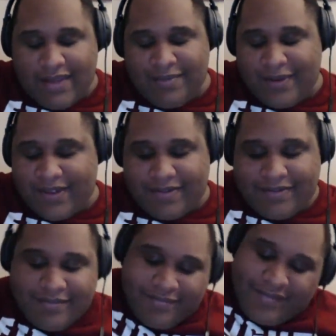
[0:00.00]

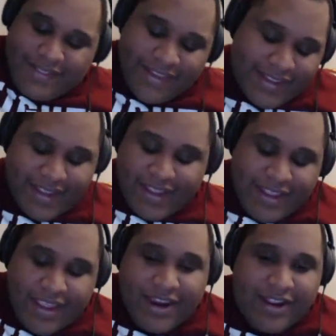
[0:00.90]
But
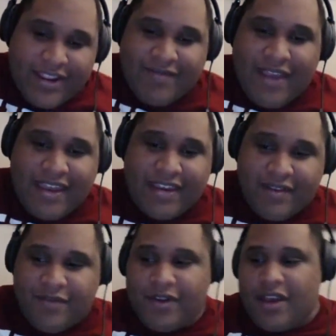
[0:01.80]
you've got
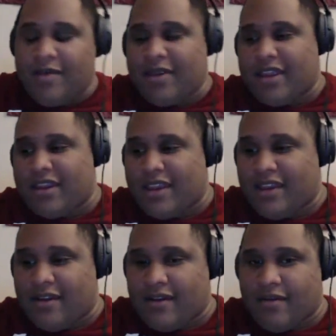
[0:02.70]
Denver coming in
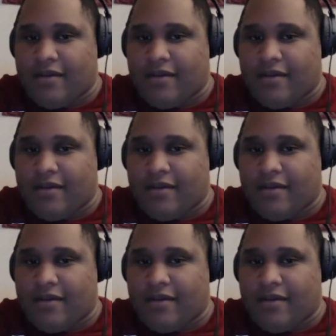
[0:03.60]
there,